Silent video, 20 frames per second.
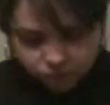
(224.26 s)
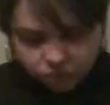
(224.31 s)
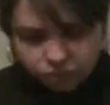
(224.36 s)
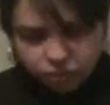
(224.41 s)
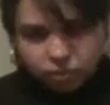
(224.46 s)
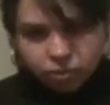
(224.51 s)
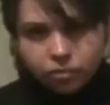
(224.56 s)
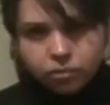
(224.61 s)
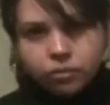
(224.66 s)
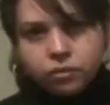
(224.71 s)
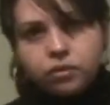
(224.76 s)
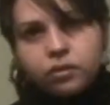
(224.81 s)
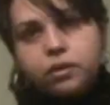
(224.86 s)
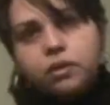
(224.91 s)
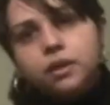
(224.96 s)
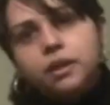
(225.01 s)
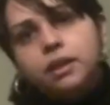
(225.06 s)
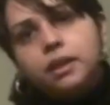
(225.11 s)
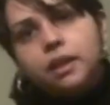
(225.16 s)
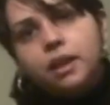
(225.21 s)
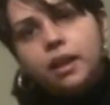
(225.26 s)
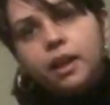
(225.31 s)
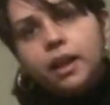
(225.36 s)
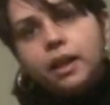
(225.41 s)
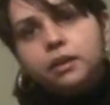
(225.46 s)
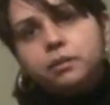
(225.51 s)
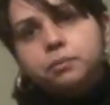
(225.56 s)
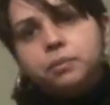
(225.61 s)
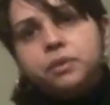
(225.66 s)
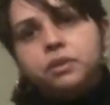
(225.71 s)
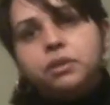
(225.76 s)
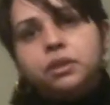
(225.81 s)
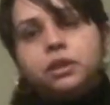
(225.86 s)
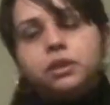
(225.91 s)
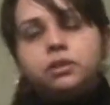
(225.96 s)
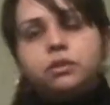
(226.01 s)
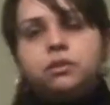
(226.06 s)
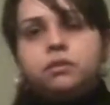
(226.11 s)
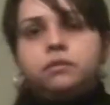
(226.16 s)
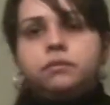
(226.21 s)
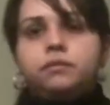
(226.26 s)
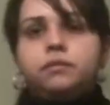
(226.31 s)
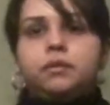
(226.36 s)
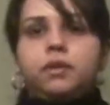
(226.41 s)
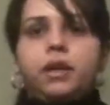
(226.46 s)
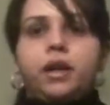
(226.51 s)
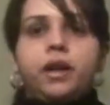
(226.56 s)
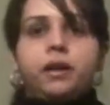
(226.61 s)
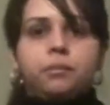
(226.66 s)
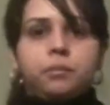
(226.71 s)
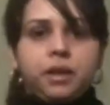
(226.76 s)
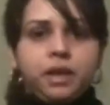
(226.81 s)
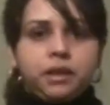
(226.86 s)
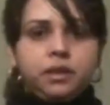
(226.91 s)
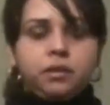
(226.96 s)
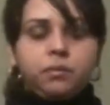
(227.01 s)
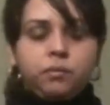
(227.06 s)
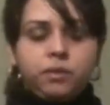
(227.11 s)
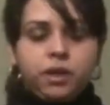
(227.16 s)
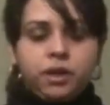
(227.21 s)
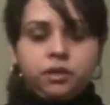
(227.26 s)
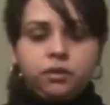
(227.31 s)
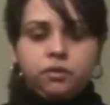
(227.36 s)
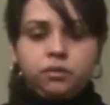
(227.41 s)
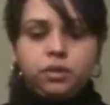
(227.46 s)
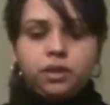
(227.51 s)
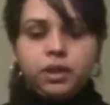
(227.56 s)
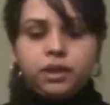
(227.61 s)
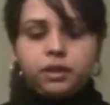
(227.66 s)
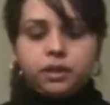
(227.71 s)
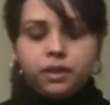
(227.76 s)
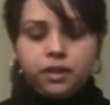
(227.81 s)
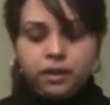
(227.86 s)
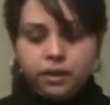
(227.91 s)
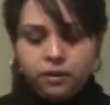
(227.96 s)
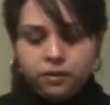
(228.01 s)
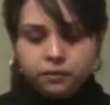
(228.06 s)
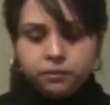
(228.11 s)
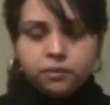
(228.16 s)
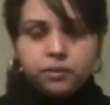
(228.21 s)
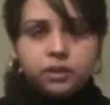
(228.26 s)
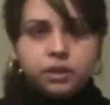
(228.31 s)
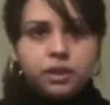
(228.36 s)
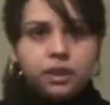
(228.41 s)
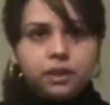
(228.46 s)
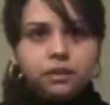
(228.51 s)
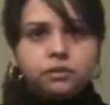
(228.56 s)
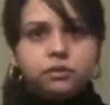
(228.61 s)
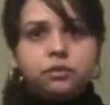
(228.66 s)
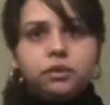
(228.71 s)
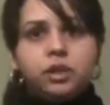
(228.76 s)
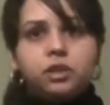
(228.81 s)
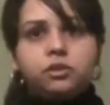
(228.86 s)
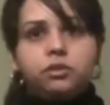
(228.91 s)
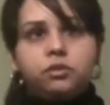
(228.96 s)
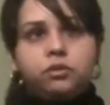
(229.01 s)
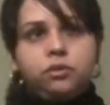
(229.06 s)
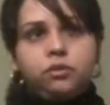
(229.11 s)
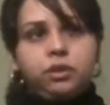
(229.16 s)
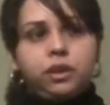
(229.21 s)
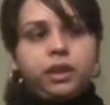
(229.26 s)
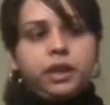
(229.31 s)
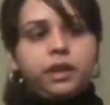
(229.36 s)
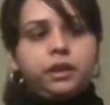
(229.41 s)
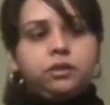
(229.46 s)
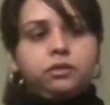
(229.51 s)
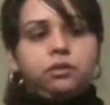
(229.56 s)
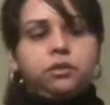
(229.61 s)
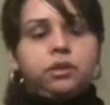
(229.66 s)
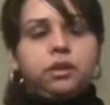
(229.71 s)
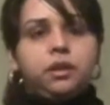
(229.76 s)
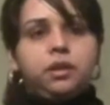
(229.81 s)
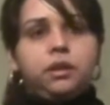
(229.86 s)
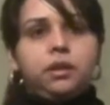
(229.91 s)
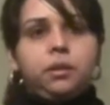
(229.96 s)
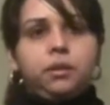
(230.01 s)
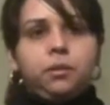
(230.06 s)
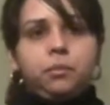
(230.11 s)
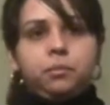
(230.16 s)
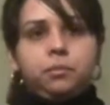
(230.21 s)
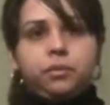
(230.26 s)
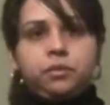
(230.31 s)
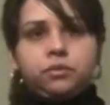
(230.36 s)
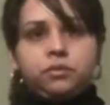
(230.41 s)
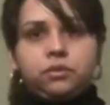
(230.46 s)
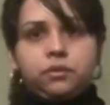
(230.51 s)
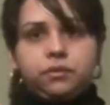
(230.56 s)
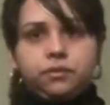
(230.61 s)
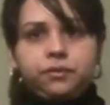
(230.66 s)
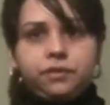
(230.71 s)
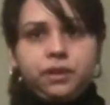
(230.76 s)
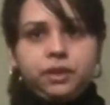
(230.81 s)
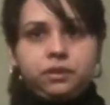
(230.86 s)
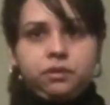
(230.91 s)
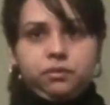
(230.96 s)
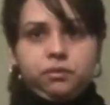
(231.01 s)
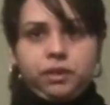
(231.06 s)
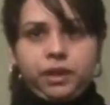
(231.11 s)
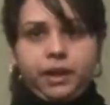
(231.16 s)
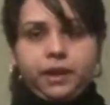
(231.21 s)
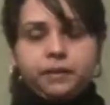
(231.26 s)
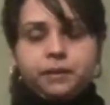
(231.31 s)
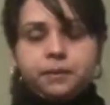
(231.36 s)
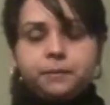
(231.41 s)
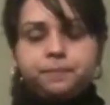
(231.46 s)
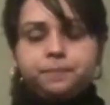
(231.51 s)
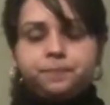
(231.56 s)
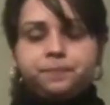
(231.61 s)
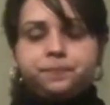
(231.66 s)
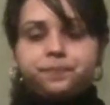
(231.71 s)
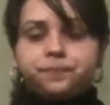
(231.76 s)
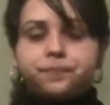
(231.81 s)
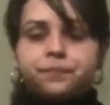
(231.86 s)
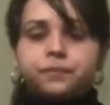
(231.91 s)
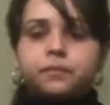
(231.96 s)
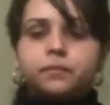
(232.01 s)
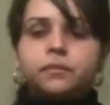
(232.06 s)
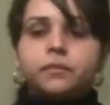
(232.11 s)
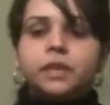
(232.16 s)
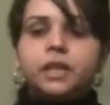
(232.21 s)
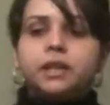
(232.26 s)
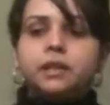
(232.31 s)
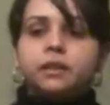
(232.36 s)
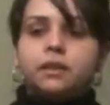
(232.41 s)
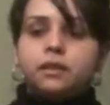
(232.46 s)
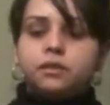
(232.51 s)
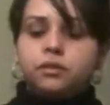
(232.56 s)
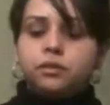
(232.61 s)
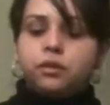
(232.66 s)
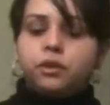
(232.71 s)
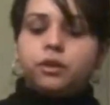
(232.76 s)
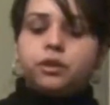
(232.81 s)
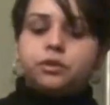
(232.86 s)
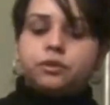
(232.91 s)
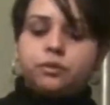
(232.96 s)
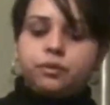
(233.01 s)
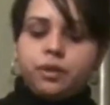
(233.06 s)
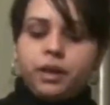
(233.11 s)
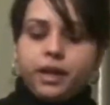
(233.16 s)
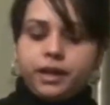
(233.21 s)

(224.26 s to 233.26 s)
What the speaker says: to the last position. And by the way, for this stretch, you can actually put your feet together. Then you're going to